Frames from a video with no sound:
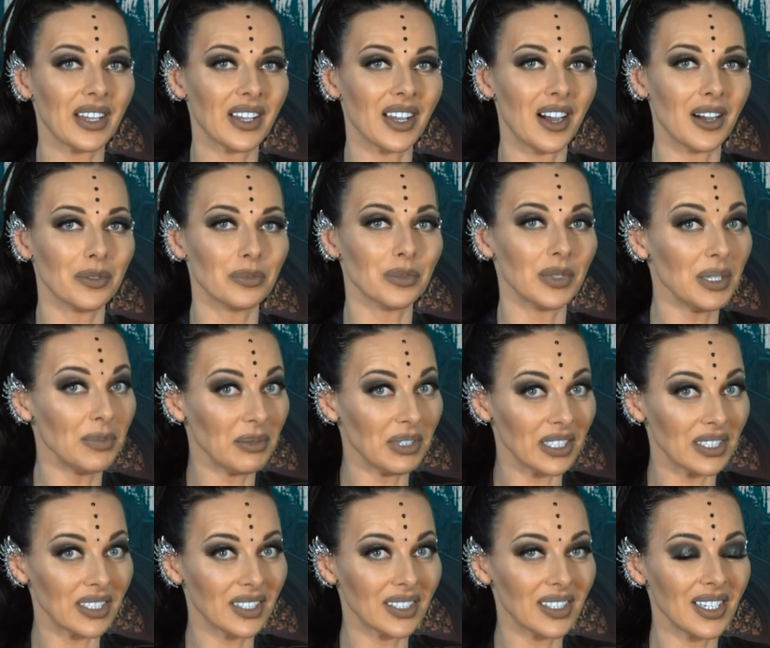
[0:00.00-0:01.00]
come
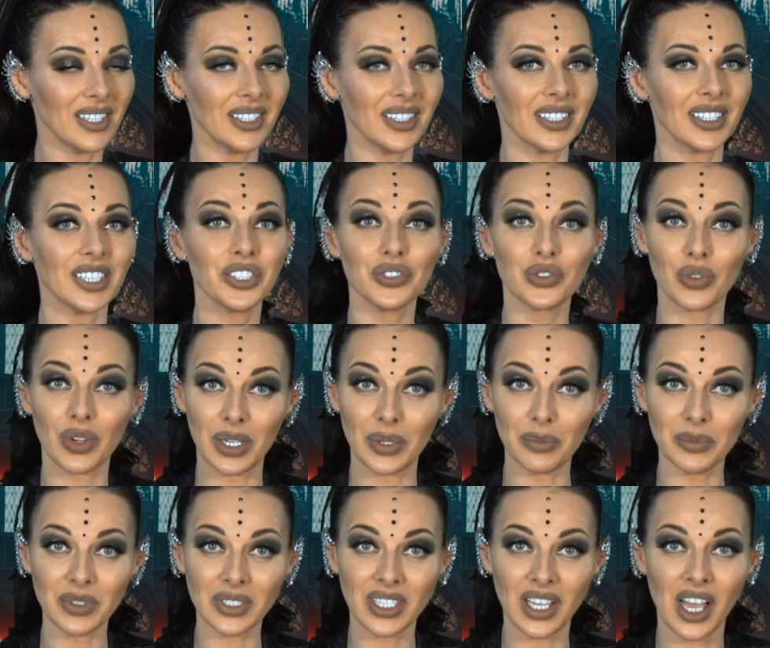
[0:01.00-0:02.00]
immediately in
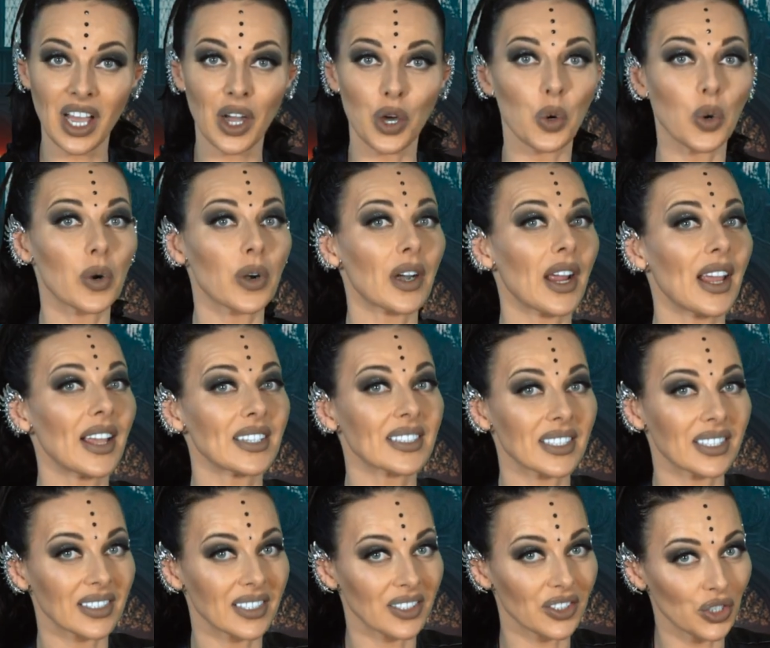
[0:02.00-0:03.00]
dreams or as
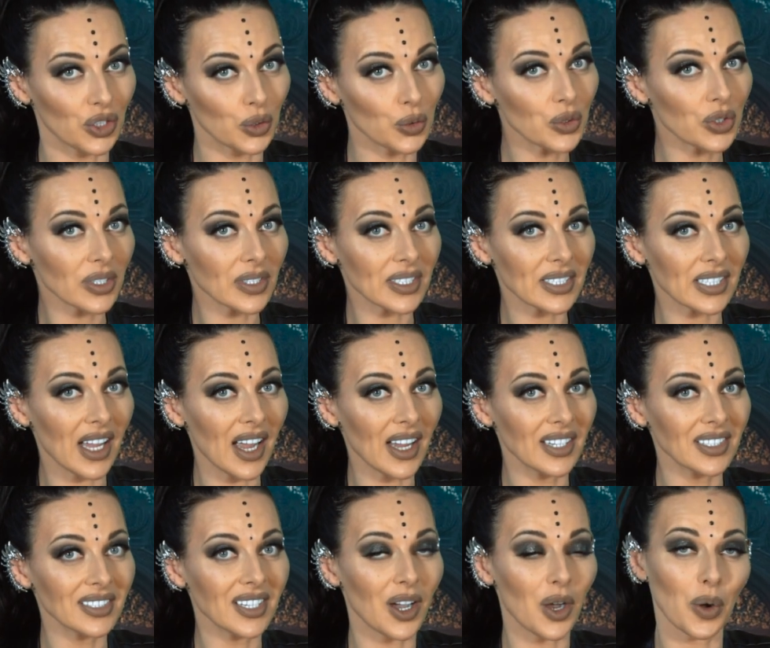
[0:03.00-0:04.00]
an unusual
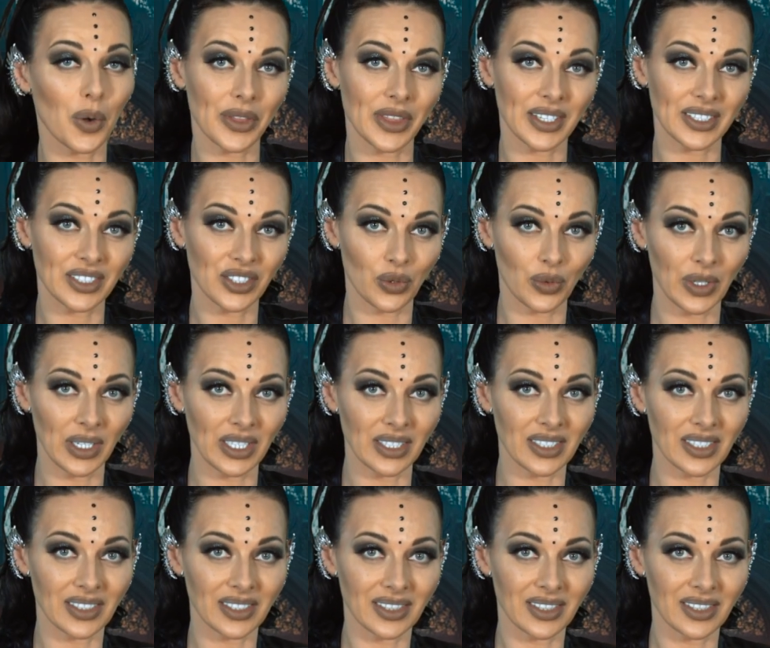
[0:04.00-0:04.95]
sign on the street.